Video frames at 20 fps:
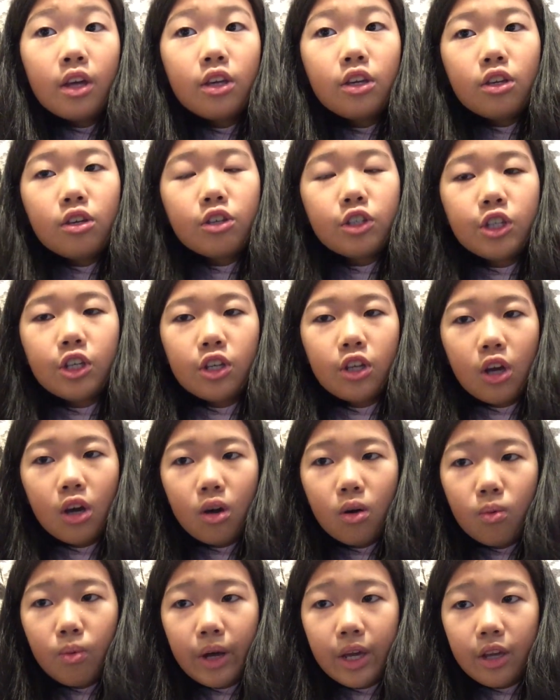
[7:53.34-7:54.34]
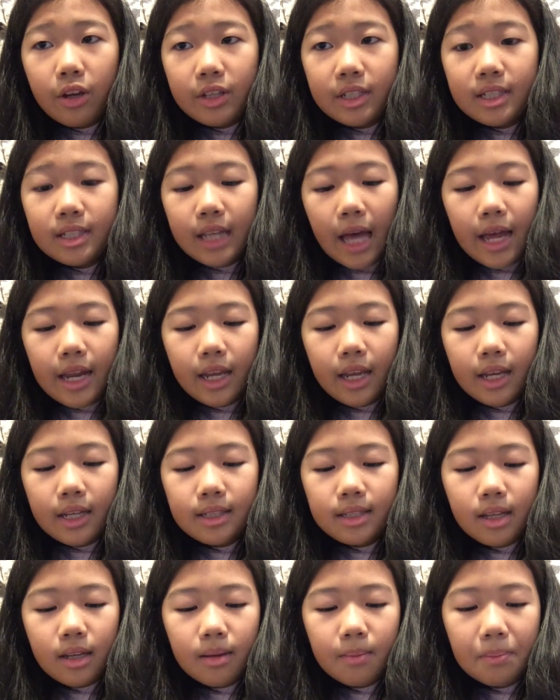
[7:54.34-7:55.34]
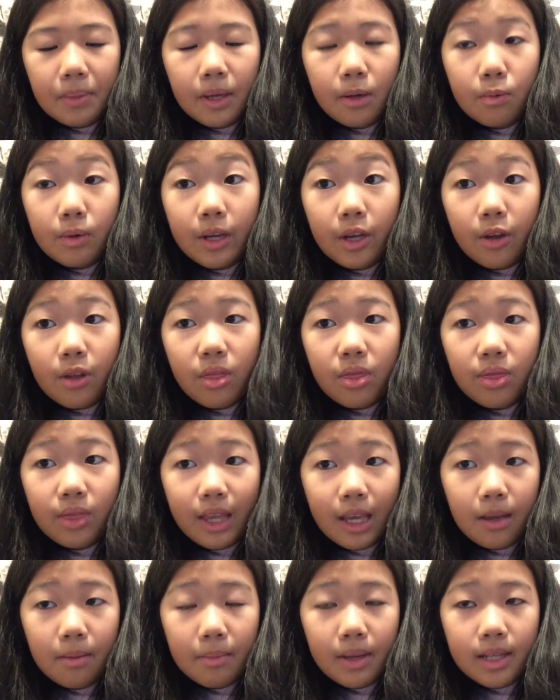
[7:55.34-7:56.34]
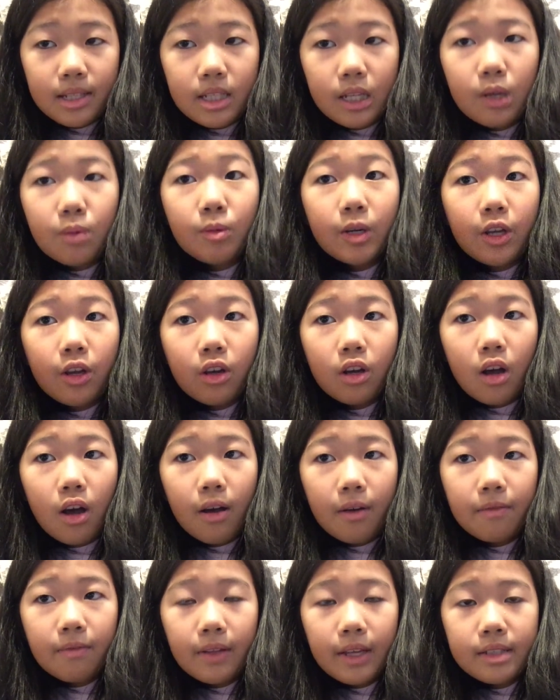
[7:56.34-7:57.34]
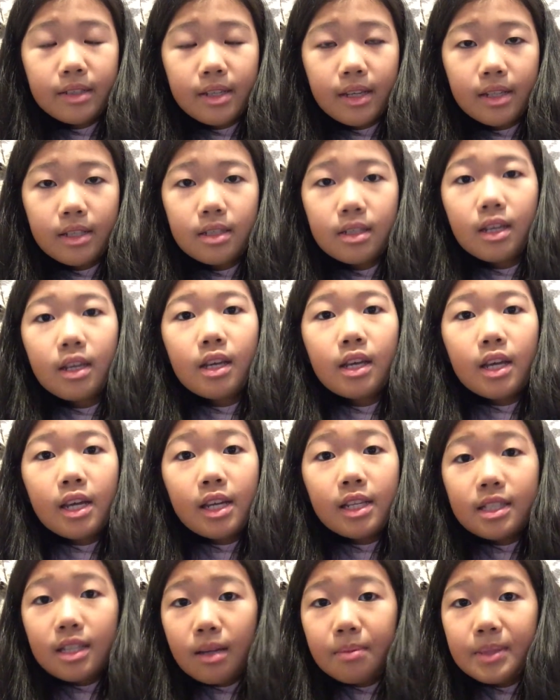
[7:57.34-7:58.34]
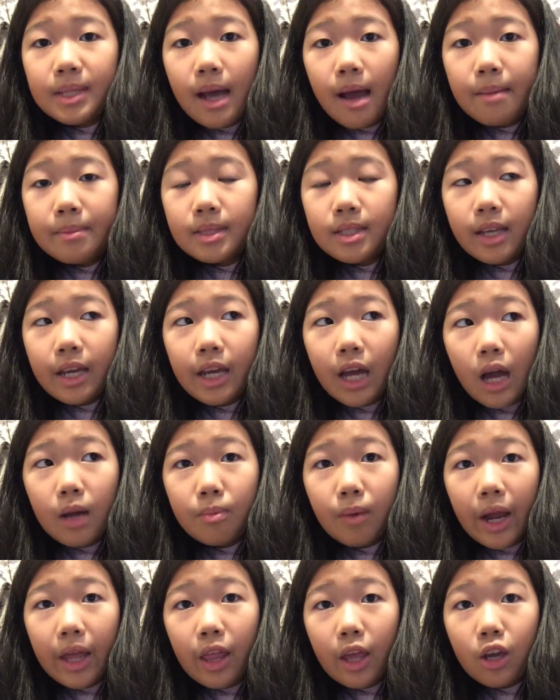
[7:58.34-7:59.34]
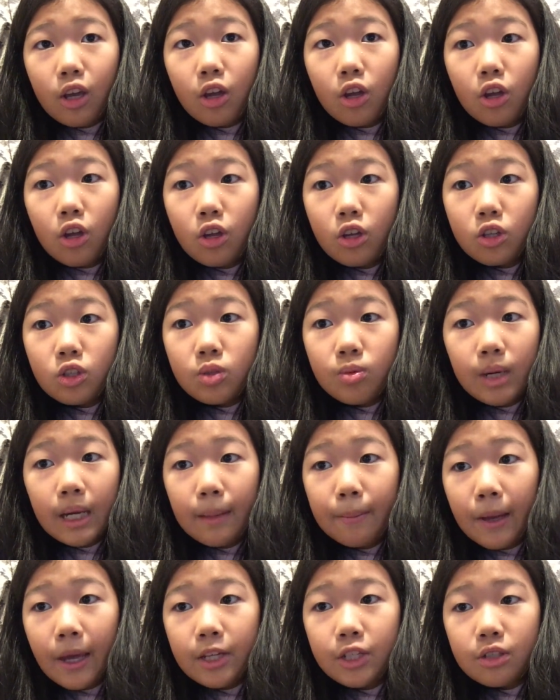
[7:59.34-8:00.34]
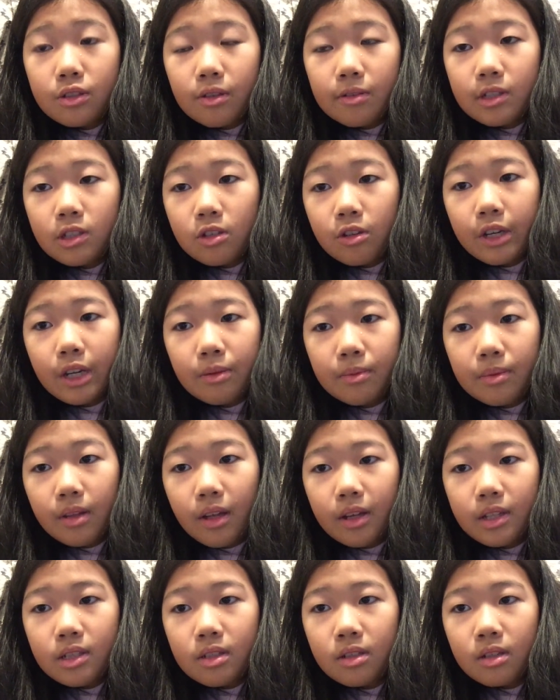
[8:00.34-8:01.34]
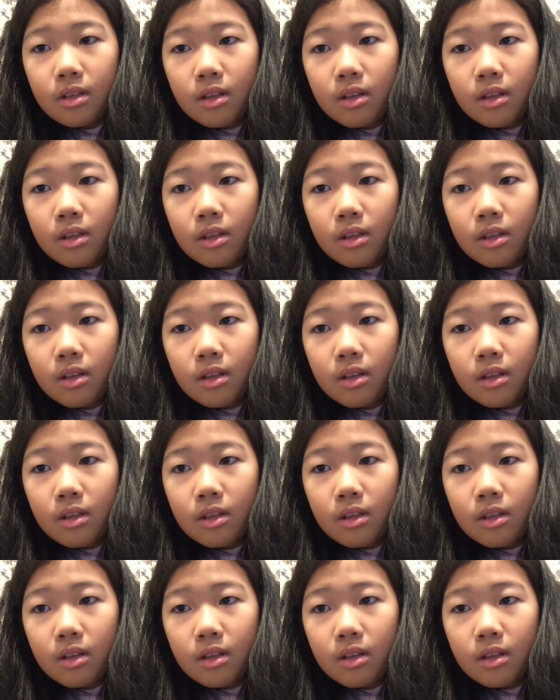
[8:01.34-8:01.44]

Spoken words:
you should know what your setting is going to be, what your theme is, and what your conflict is. Sometimes, like, I write like 20 pages of story and realize